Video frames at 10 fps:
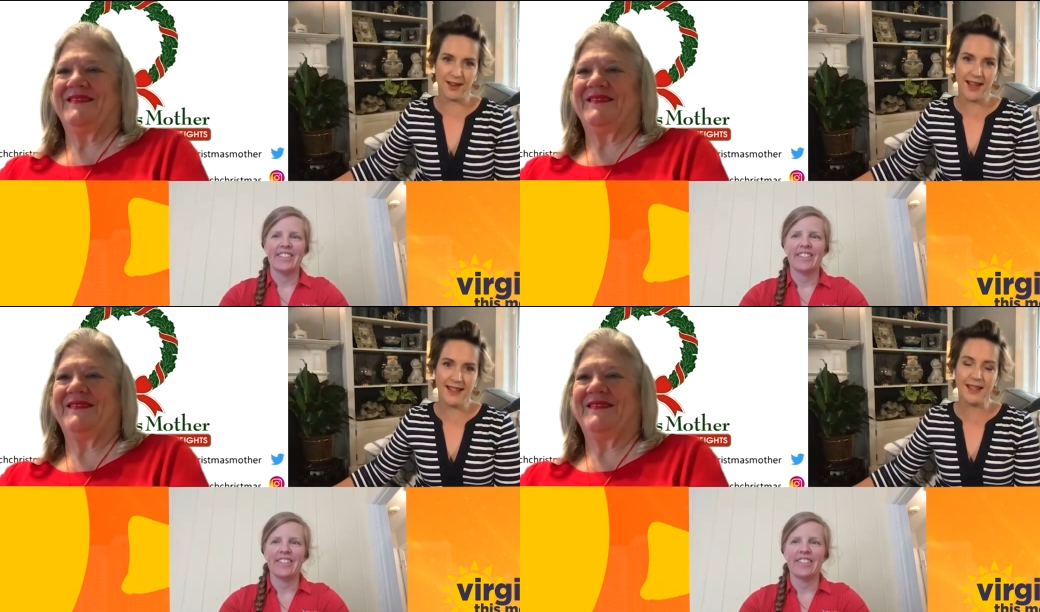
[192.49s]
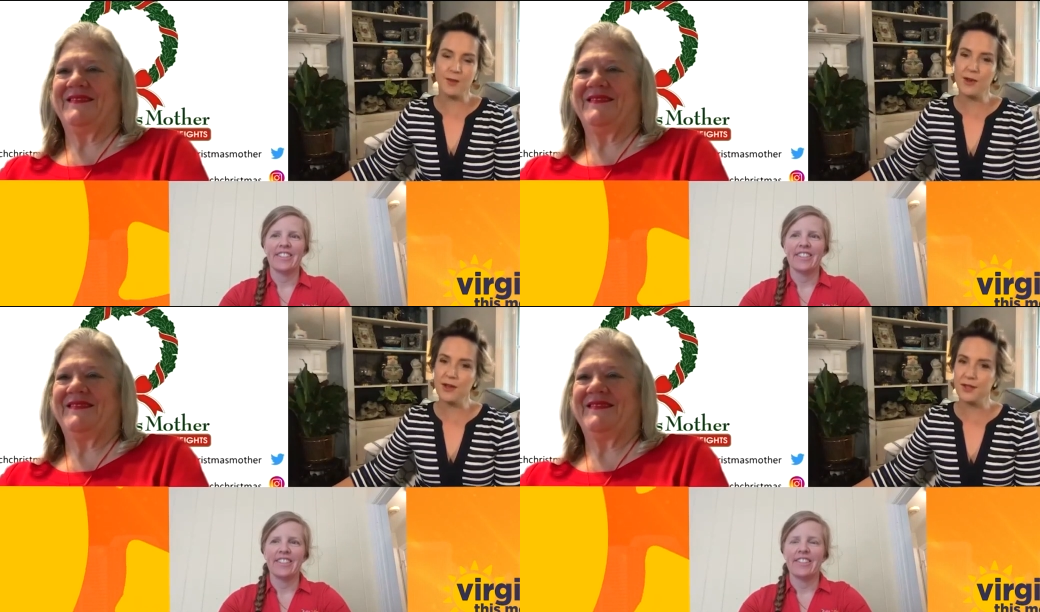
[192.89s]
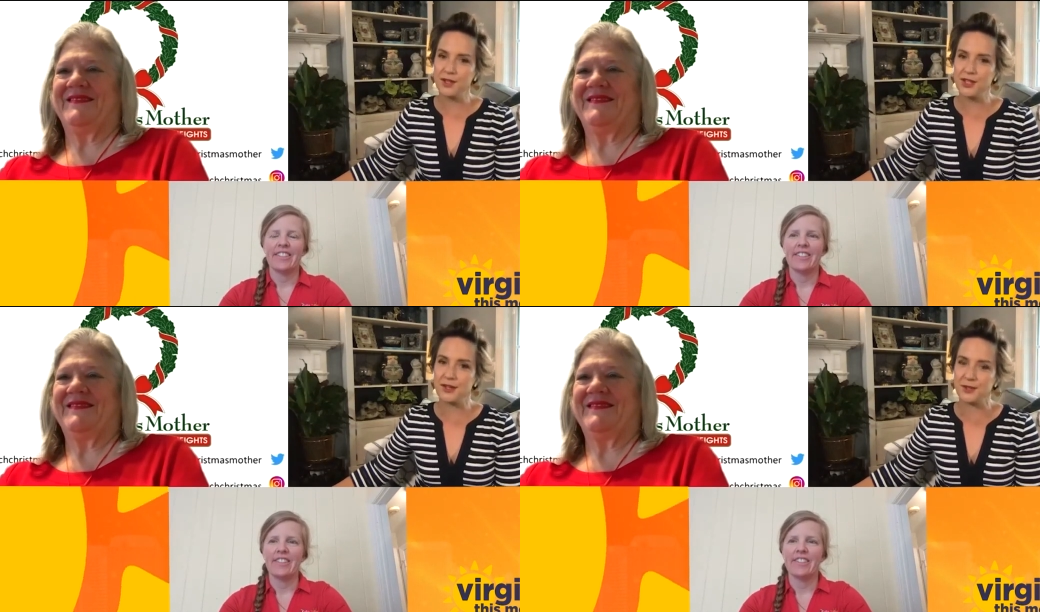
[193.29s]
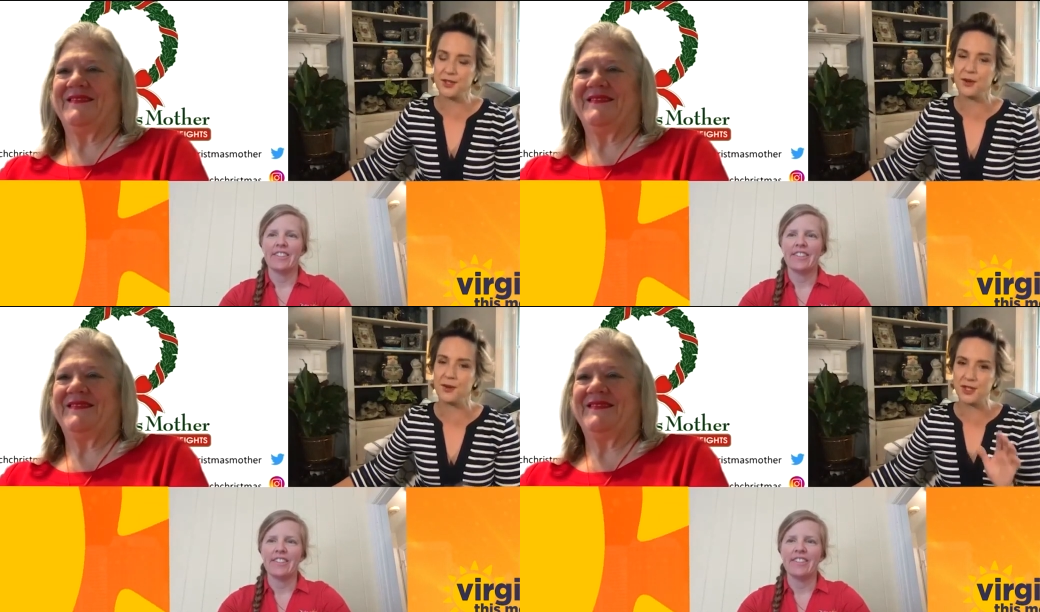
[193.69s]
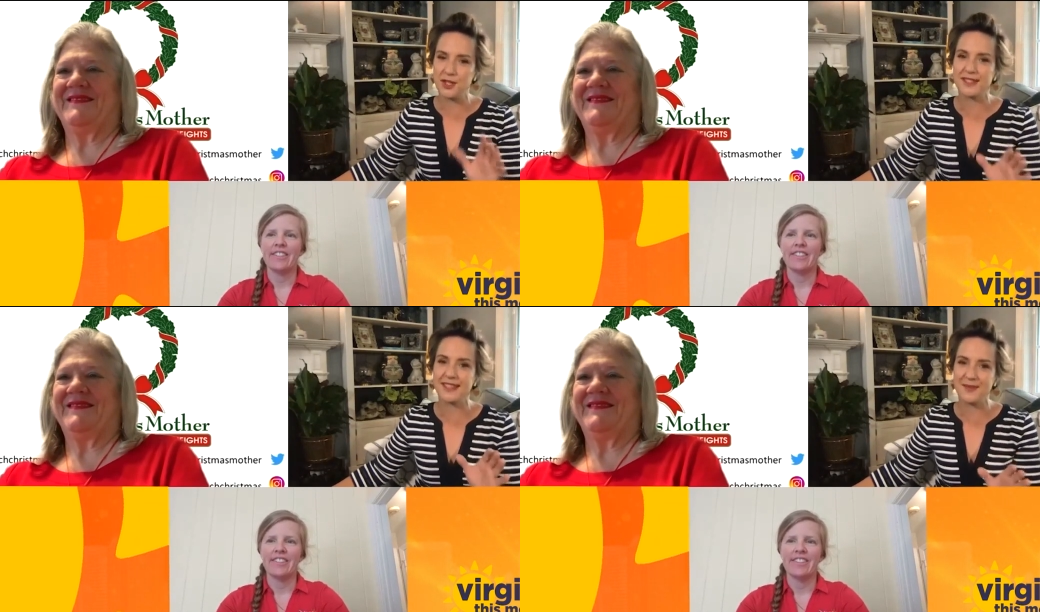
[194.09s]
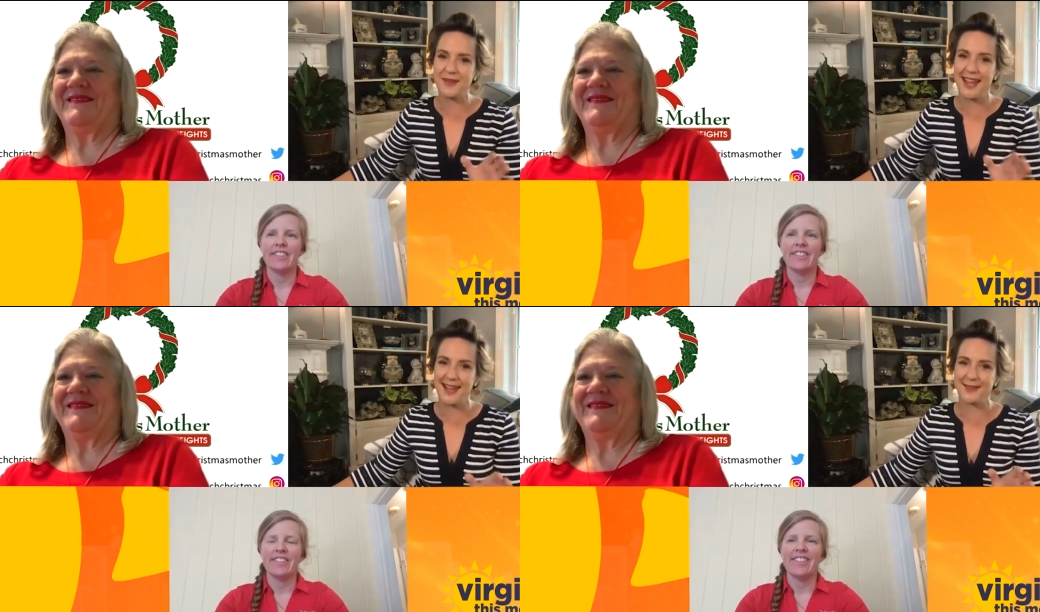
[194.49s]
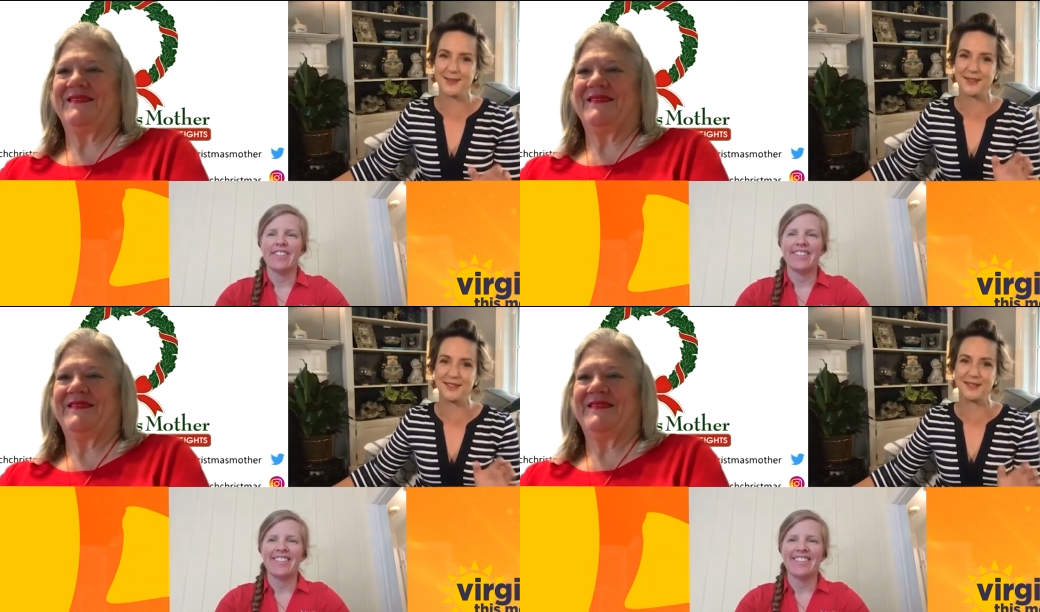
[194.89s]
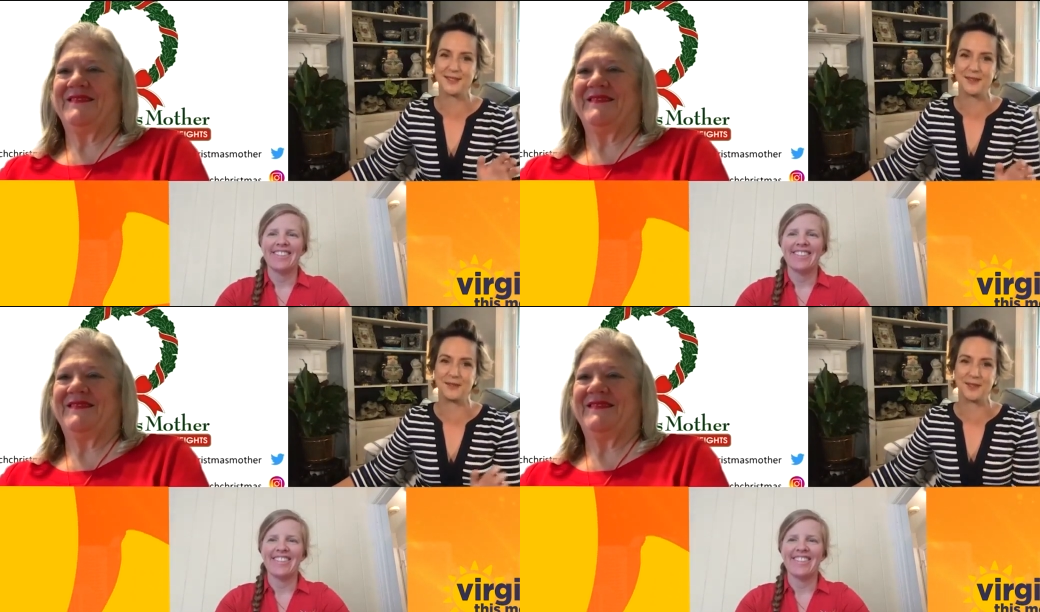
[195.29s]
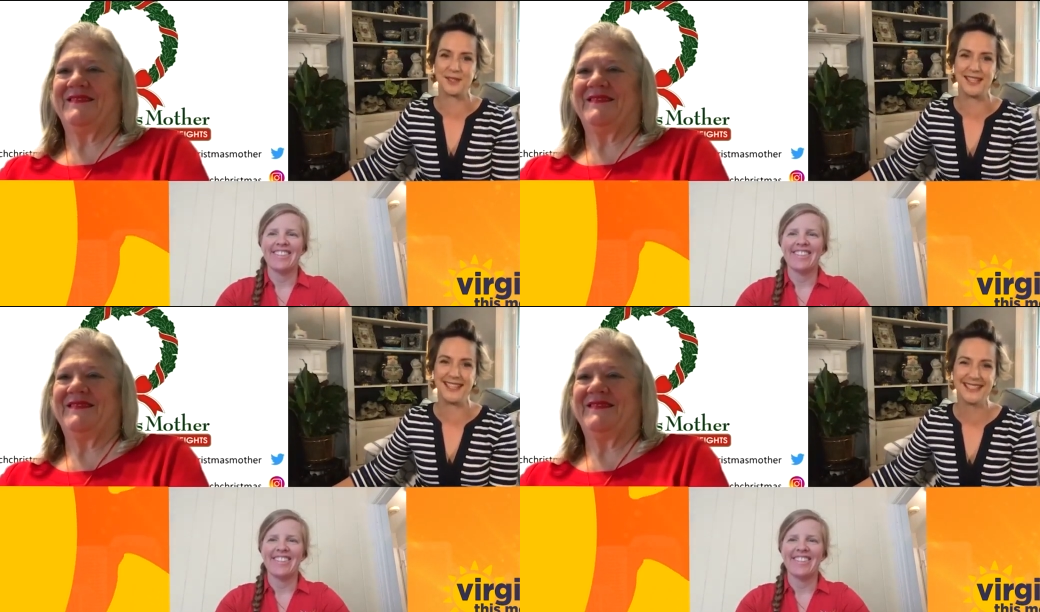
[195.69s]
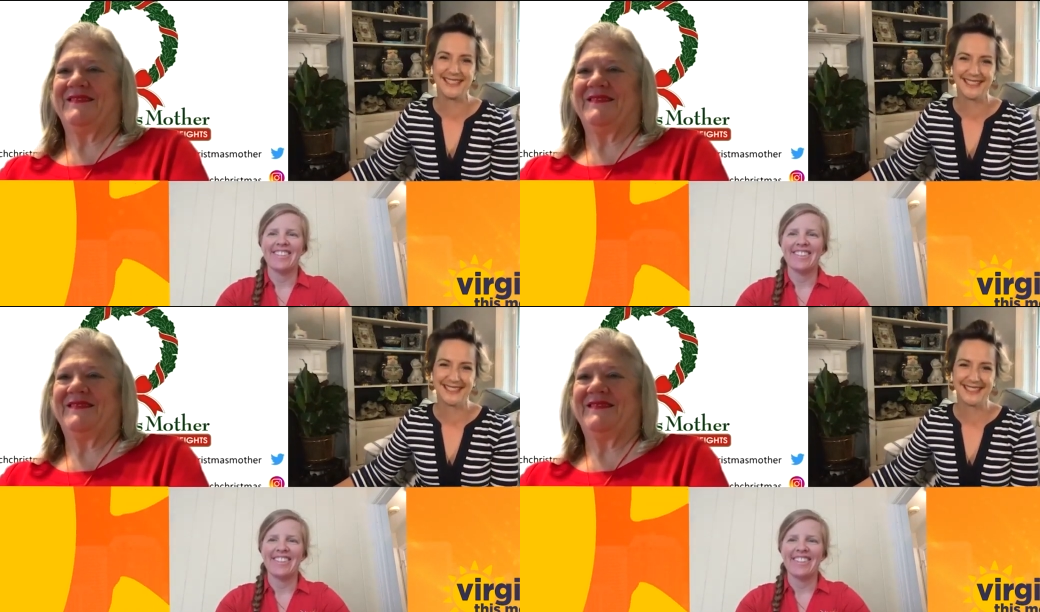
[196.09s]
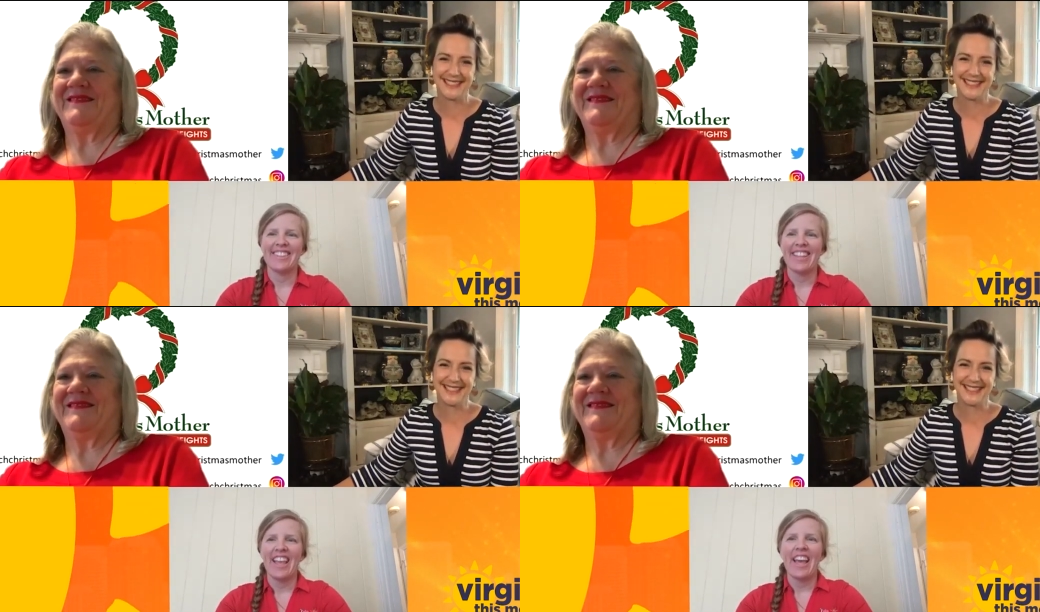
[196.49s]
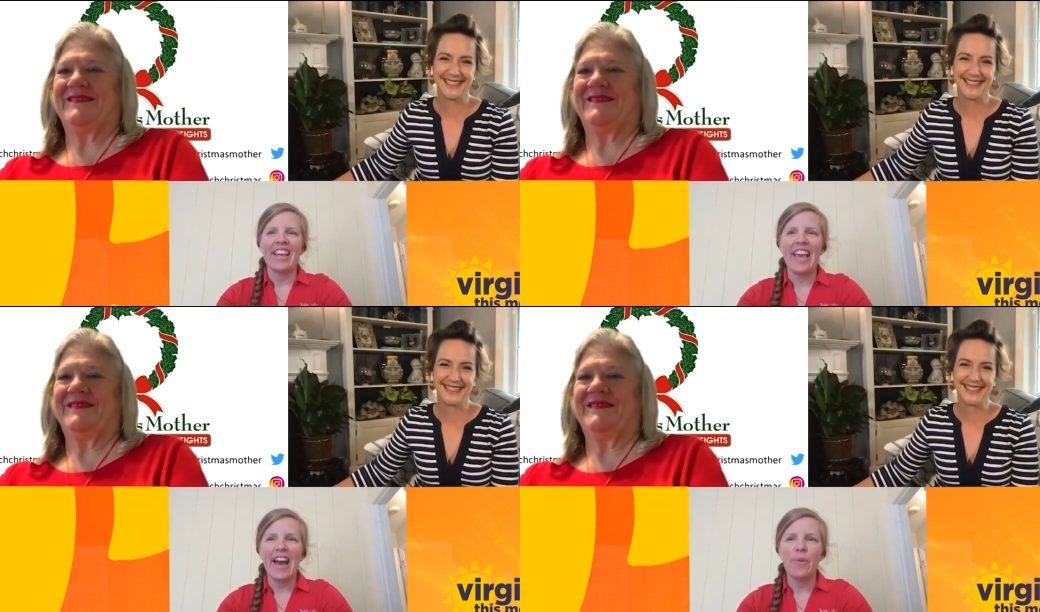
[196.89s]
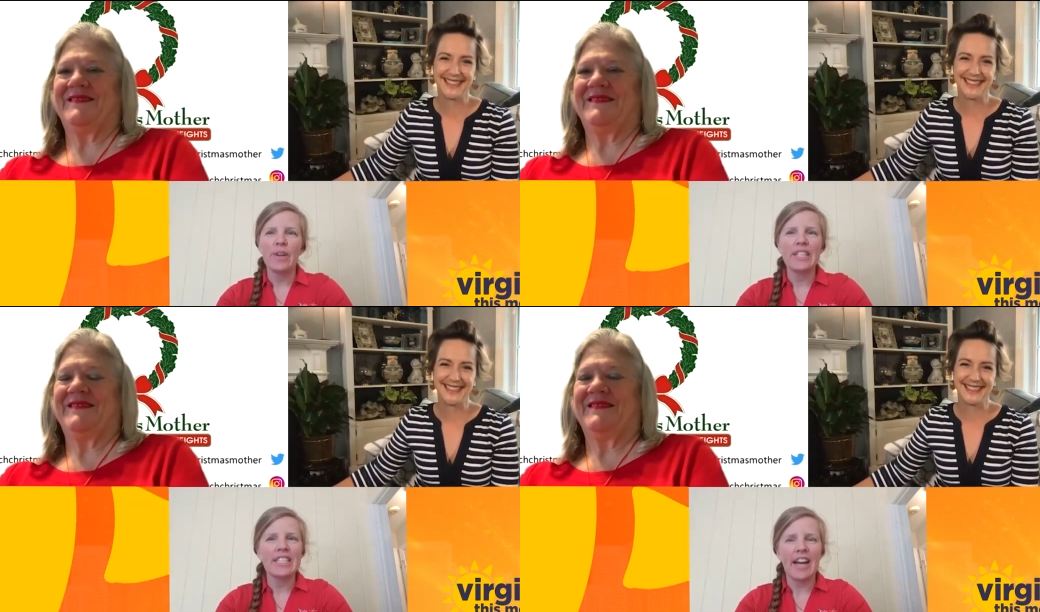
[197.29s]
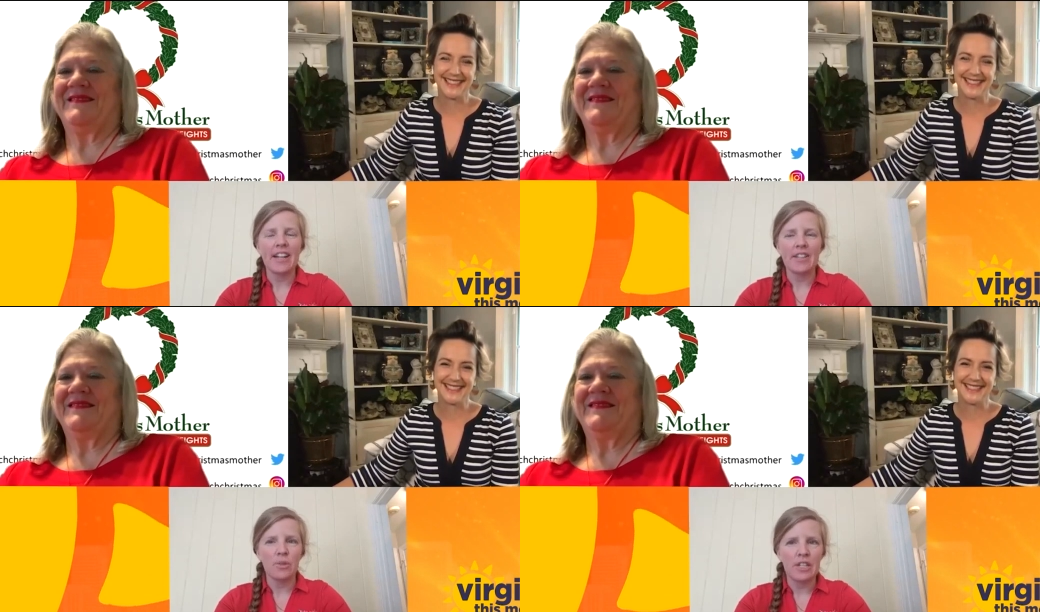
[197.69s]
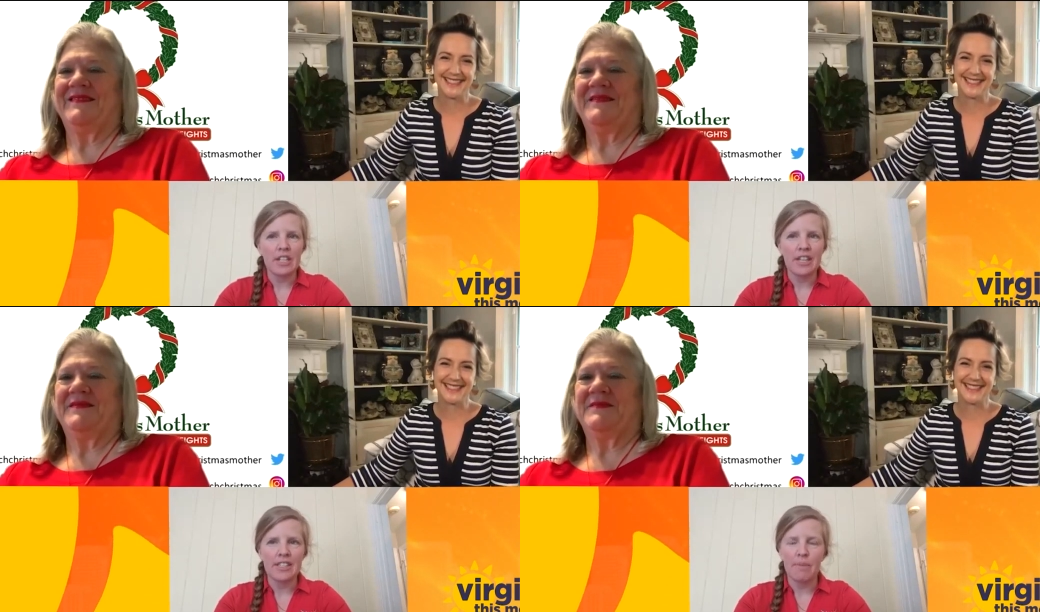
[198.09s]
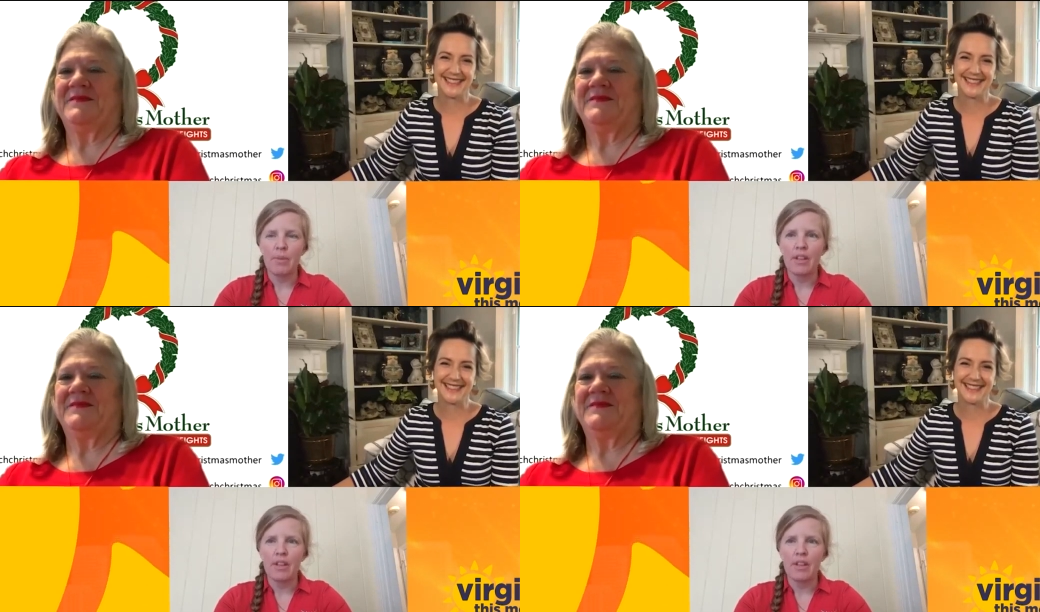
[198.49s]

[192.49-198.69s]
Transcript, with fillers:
Speaker 1: and they will this year too. It's just going to be handled a little differently.
Speaker 2: Yeah, we just had to switch things up a